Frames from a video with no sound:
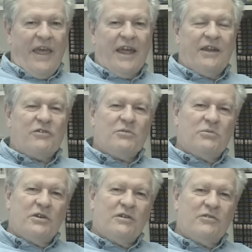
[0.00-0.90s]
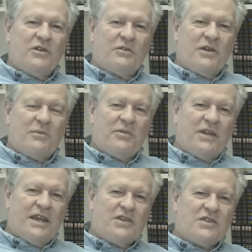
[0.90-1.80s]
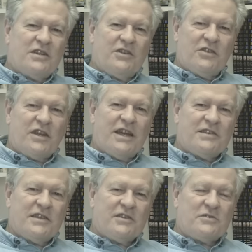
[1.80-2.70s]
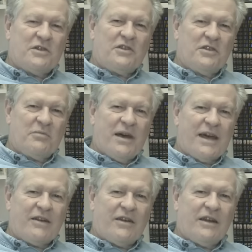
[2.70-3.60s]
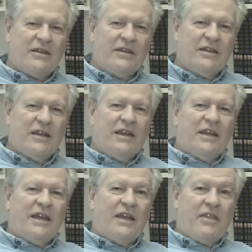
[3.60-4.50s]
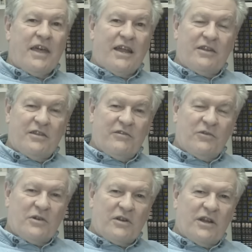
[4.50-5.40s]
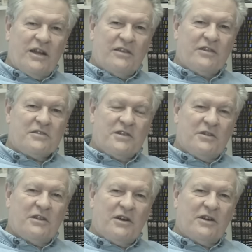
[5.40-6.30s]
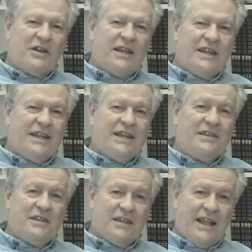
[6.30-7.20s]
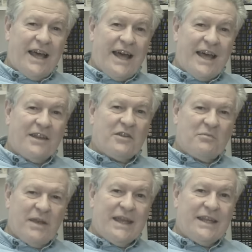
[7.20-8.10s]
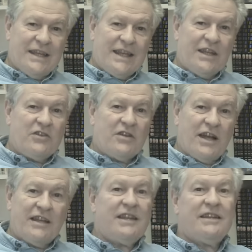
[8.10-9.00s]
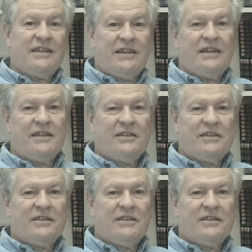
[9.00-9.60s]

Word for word: And if you move your reputation and your case history to the background and that to the foreground, there's no longer any need to lie to maintain your identity.